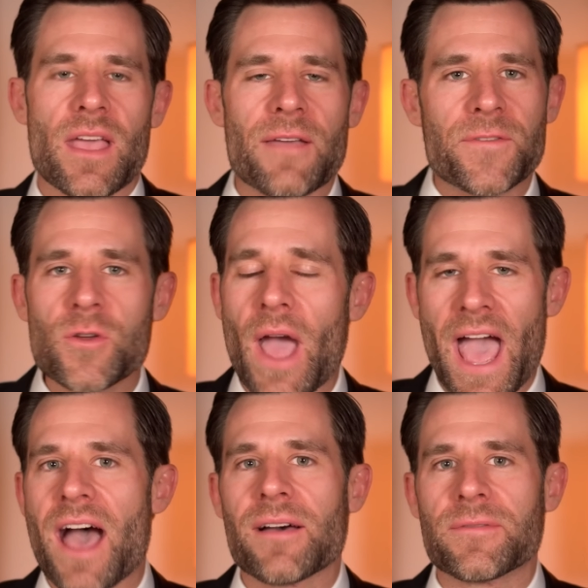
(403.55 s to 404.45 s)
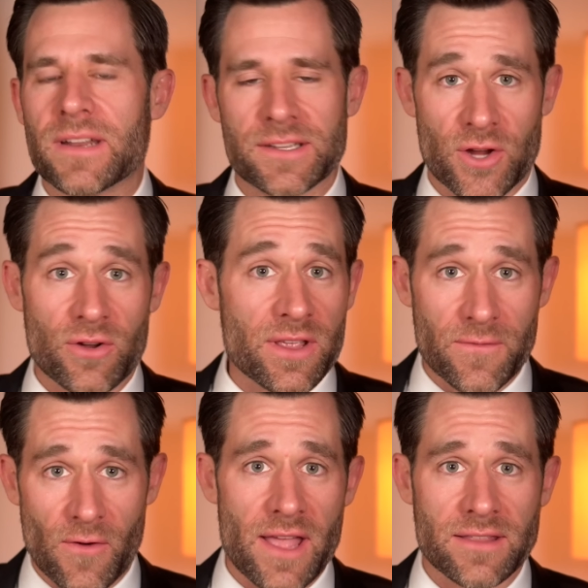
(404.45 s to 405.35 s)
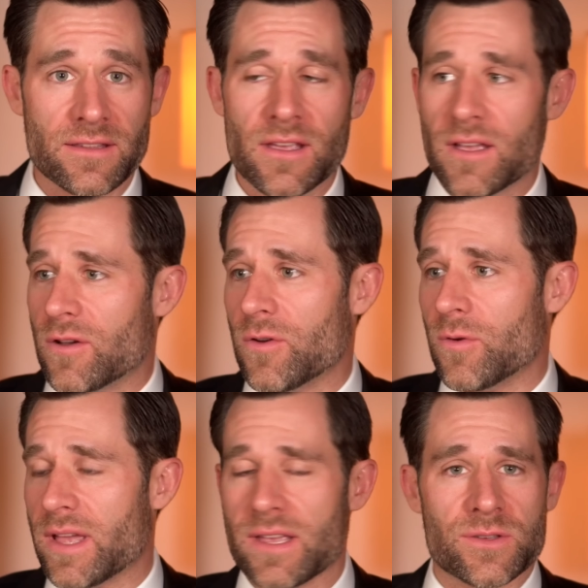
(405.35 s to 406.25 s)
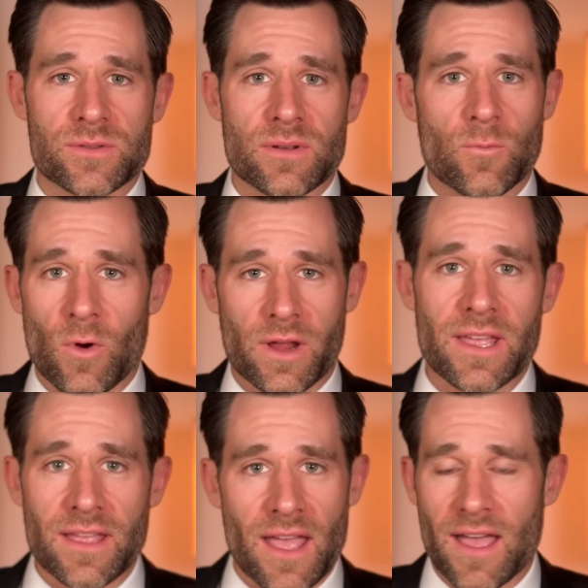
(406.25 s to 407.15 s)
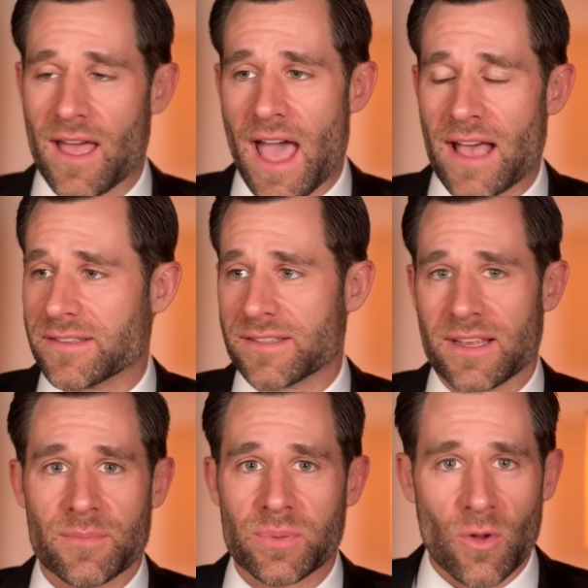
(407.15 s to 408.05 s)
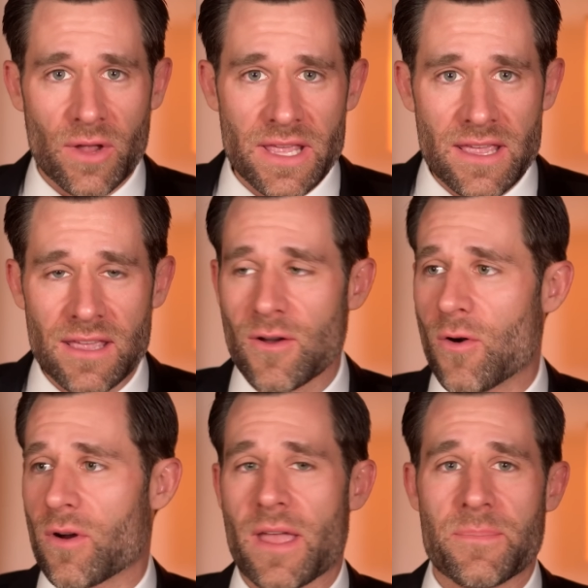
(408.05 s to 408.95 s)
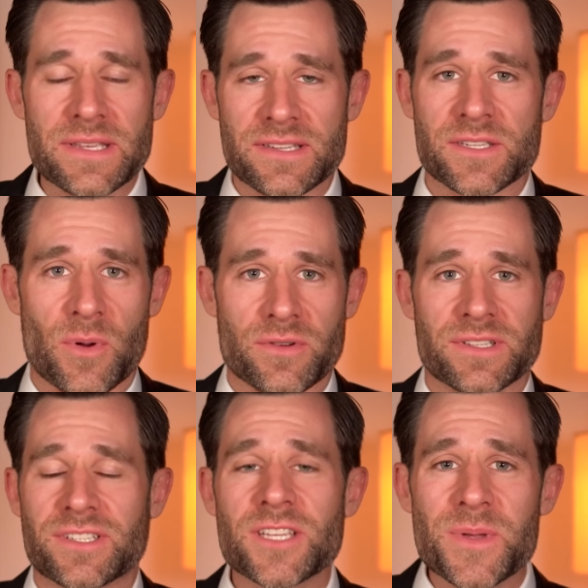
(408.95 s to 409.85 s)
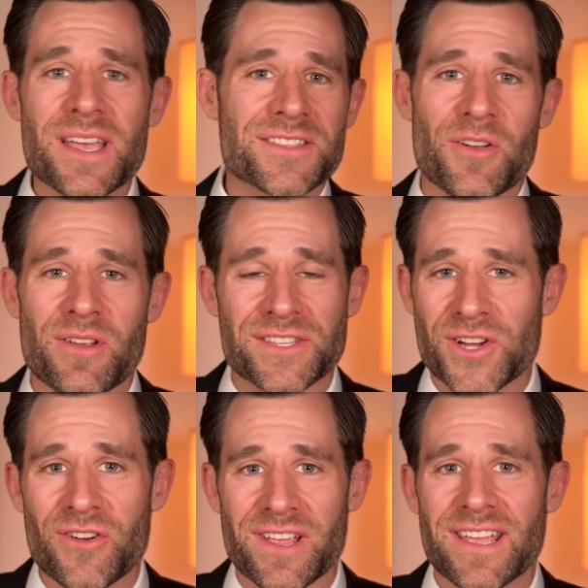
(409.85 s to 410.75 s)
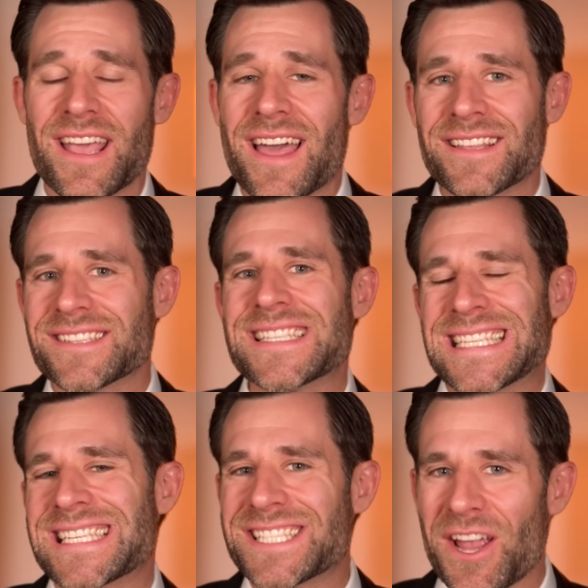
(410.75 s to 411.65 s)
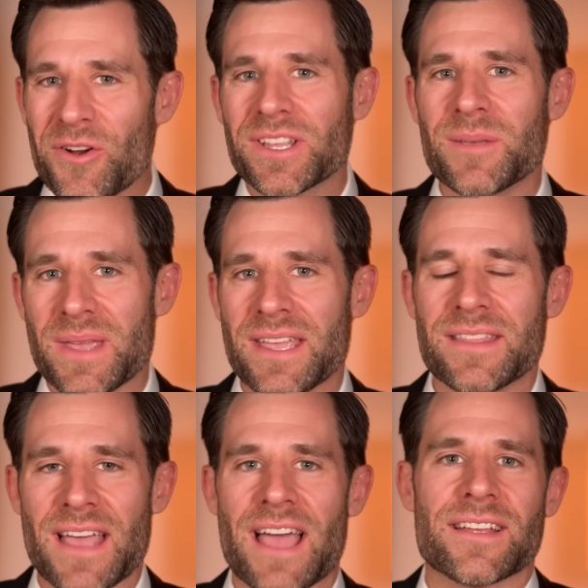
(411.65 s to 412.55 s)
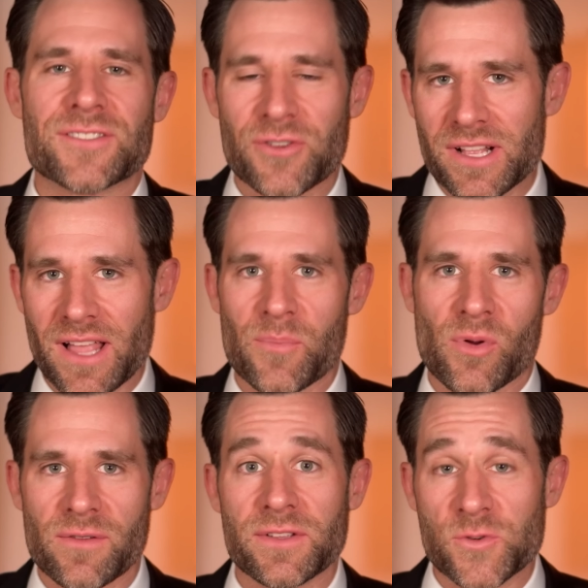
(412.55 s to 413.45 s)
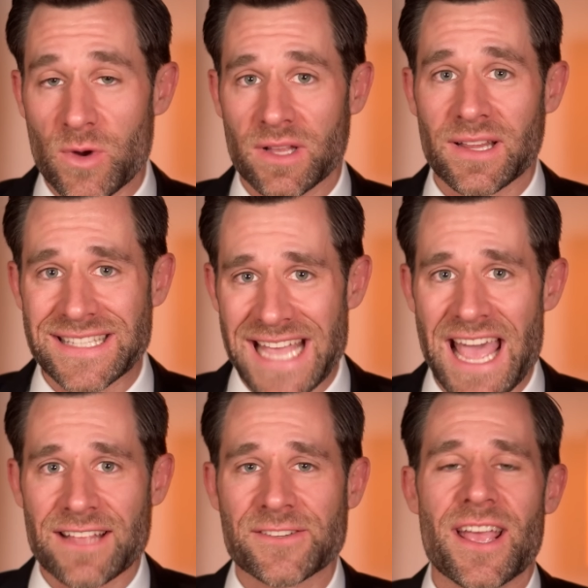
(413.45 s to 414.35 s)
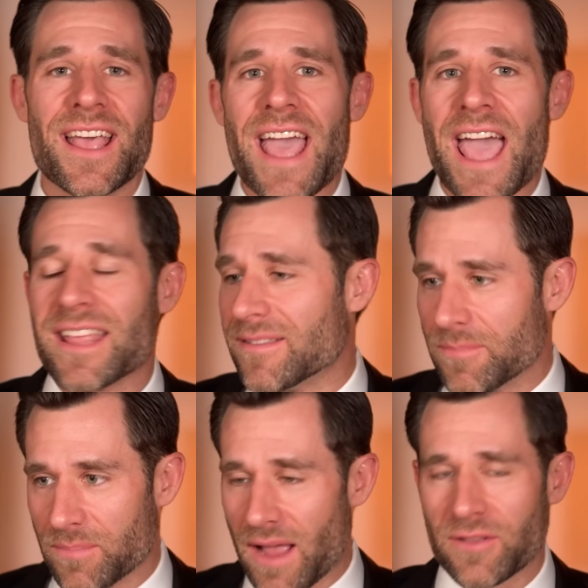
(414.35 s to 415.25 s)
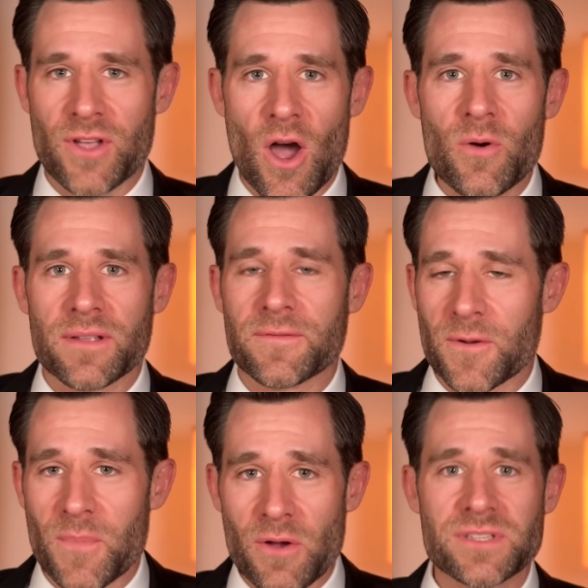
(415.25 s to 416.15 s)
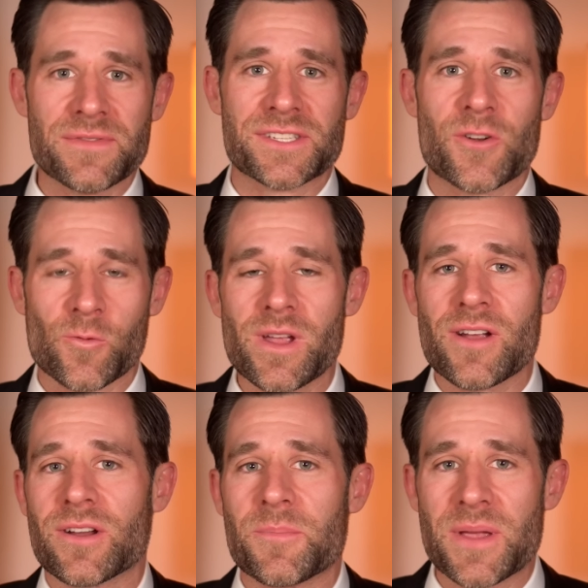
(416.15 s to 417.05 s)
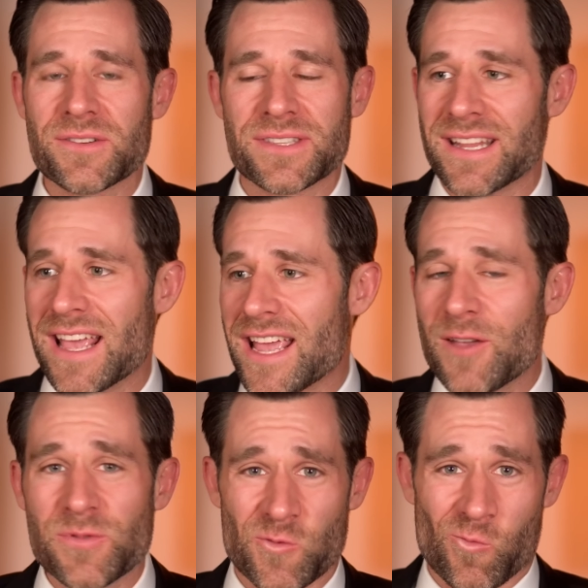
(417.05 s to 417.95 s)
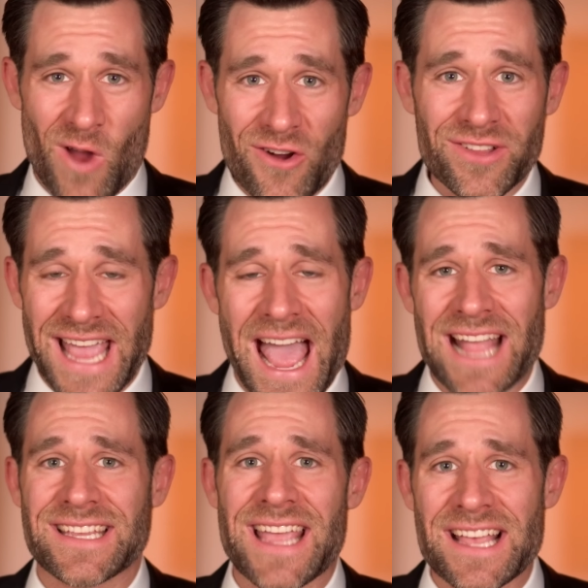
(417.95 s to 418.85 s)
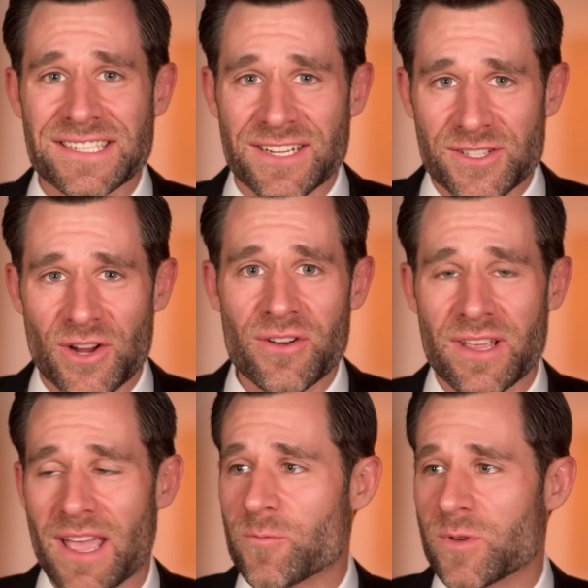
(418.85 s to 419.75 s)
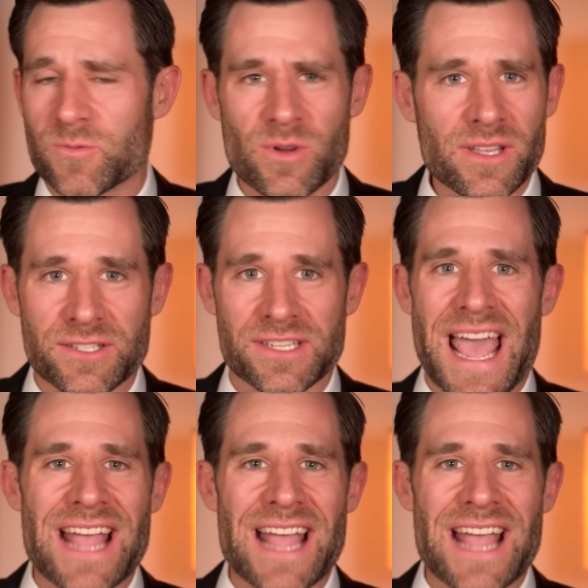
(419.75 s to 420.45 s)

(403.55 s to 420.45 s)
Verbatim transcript: If you have an attorney friend who is working as an employee or a business person, just because they're an attorney, that doesn't necessarily mean that attorney-client privilege will attach. And Michael Cohen, for most of his career, it appears that he was rarely acting as an attorney and was really just